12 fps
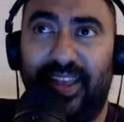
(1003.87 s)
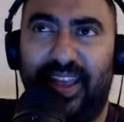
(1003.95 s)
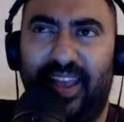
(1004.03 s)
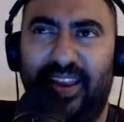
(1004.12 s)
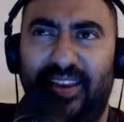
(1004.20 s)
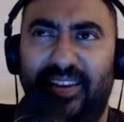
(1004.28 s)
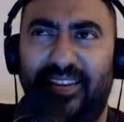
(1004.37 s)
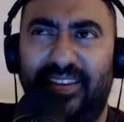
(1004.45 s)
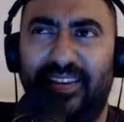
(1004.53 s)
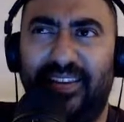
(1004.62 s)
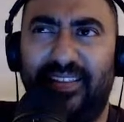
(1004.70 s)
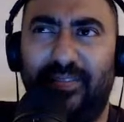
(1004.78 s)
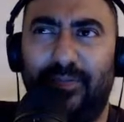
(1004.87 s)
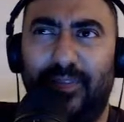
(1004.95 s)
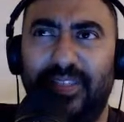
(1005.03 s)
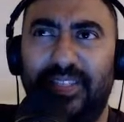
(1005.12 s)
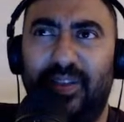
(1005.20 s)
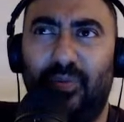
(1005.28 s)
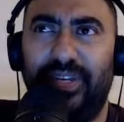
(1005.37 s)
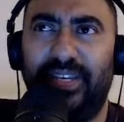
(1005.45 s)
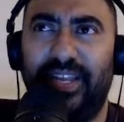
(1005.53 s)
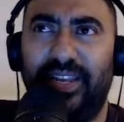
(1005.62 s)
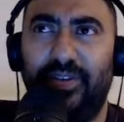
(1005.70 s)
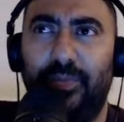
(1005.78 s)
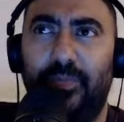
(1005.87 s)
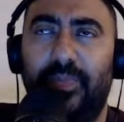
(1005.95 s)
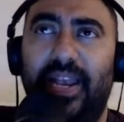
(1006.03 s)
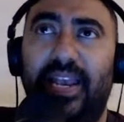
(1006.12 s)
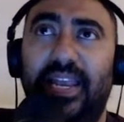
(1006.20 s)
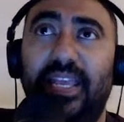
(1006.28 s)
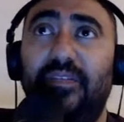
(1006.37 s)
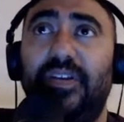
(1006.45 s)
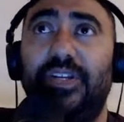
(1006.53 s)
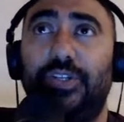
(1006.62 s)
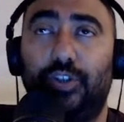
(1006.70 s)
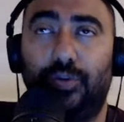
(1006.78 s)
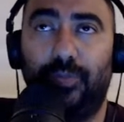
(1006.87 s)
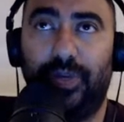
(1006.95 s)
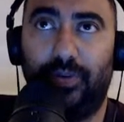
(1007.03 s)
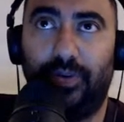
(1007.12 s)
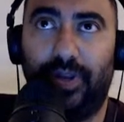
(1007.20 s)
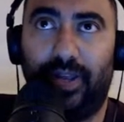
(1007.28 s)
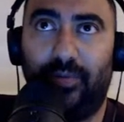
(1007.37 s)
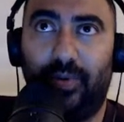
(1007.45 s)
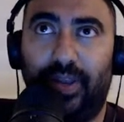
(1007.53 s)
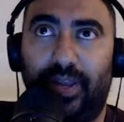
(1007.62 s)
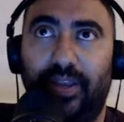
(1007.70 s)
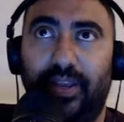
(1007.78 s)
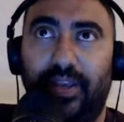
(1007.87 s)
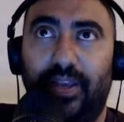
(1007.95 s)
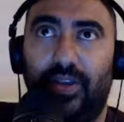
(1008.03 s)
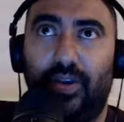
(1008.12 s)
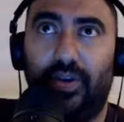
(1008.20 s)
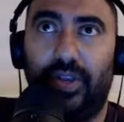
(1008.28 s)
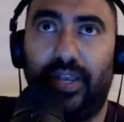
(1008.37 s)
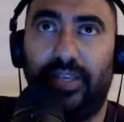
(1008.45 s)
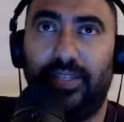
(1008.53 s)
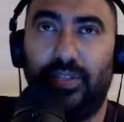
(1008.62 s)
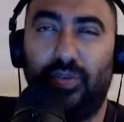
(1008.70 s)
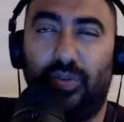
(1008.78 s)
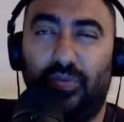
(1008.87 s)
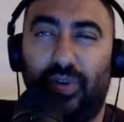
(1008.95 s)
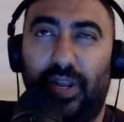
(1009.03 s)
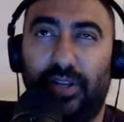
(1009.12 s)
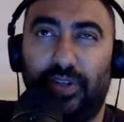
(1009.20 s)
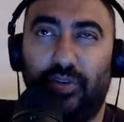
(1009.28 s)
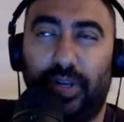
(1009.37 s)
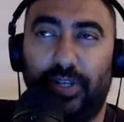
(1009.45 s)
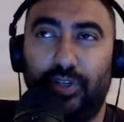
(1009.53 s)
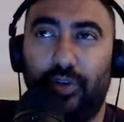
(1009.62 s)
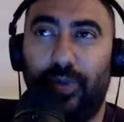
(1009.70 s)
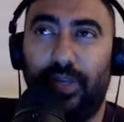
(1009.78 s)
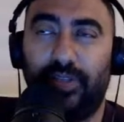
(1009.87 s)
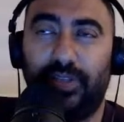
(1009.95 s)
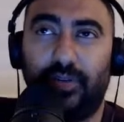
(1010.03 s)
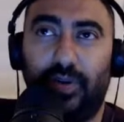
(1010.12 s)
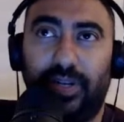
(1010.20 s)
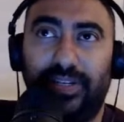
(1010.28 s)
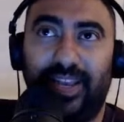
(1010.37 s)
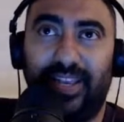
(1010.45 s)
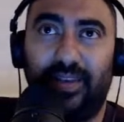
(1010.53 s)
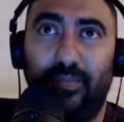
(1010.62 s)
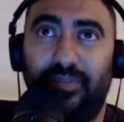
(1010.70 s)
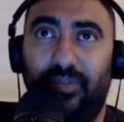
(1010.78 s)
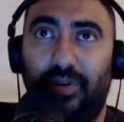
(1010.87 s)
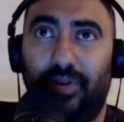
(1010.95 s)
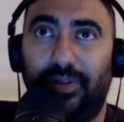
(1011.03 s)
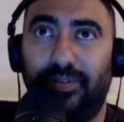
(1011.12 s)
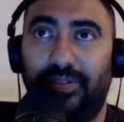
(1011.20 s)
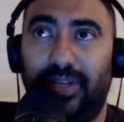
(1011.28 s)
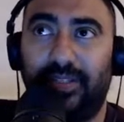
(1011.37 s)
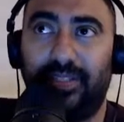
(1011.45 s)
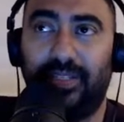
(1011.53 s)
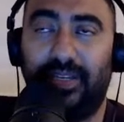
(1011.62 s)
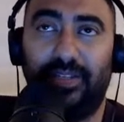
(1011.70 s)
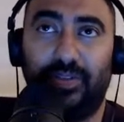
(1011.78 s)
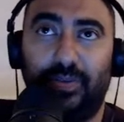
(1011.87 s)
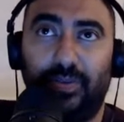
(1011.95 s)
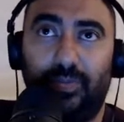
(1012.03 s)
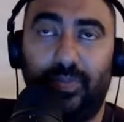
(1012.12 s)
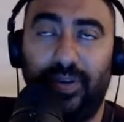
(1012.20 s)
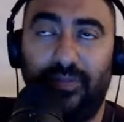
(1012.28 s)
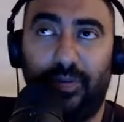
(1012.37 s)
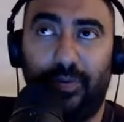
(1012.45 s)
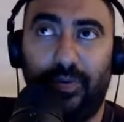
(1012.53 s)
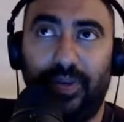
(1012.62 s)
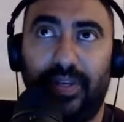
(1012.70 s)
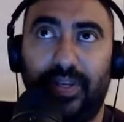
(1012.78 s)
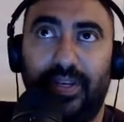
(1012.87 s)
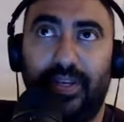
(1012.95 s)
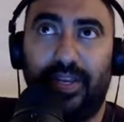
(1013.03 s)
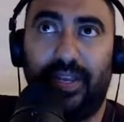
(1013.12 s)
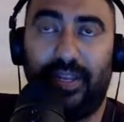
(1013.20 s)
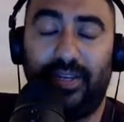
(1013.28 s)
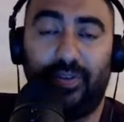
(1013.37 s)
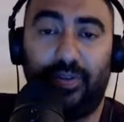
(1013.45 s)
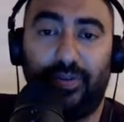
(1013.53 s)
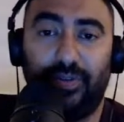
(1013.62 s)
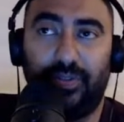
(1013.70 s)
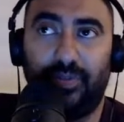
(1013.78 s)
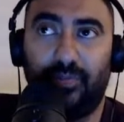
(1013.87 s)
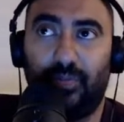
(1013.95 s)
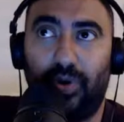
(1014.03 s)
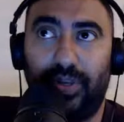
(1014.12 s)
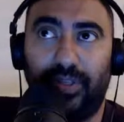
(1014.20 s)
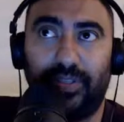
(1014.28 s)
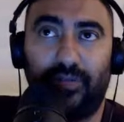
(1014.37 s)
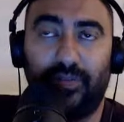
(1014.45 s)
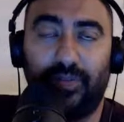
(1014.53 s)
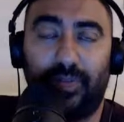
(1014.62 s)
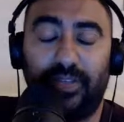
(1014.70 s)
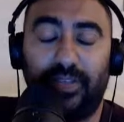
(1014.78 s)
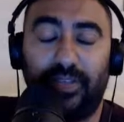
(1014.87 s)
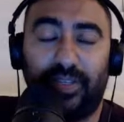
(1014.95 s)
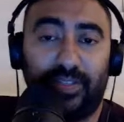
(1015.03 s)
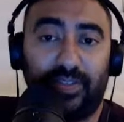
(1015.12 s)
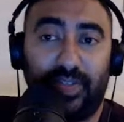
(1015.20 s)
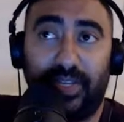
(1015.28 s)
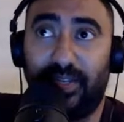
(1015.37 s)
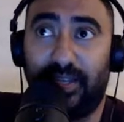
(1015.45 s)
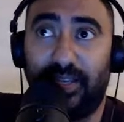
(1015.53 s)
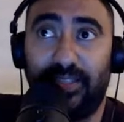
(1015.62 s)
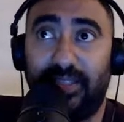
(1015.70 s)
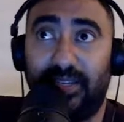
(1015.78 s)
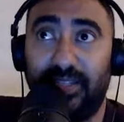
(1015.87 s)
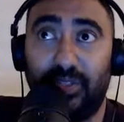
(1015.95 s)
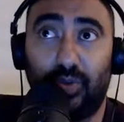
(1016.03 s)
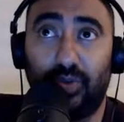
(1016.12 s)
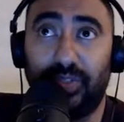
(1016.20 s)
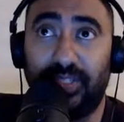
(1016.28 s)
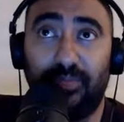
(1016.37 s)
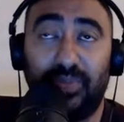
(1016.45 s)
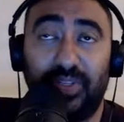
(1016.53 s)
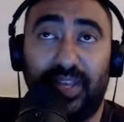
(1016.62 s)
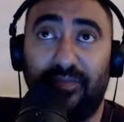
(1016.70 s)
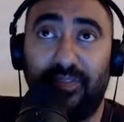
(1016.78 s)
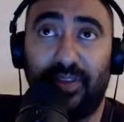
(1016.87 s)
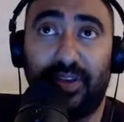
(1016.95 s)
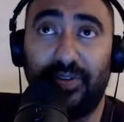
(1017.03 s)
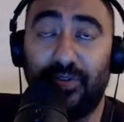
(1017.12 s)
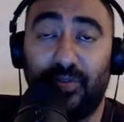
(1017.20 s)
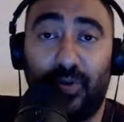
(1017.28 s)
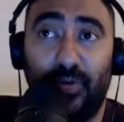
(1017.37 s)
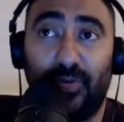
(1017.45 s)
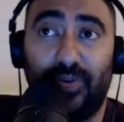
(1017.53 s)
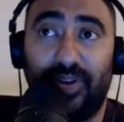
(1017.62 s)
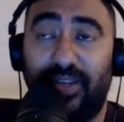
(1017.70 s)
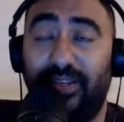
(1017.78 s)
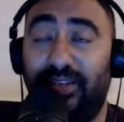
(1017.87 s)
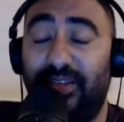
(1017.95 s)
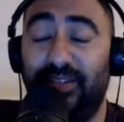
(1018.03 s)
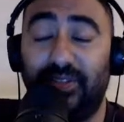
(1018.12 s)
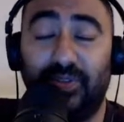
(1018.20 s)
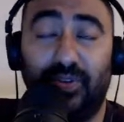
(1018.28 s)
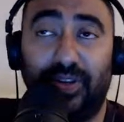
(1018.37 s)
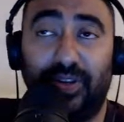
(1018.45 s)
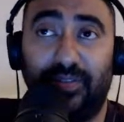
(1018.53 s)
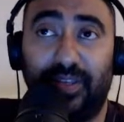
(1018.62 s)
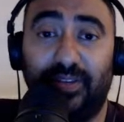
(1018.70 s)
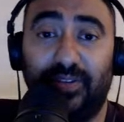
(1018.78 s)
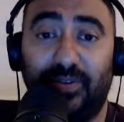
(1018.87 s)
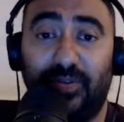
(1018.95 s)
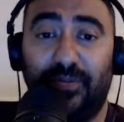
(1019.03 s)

and things that we tend to believe he should be good at, where Okay, he's not really a striker. Should be a central attacking midfielder. Tucks in into midfield, eh, into those pockets of spaces. As you said, he does not seem to have the control. He I does look at not Felix have the in control. the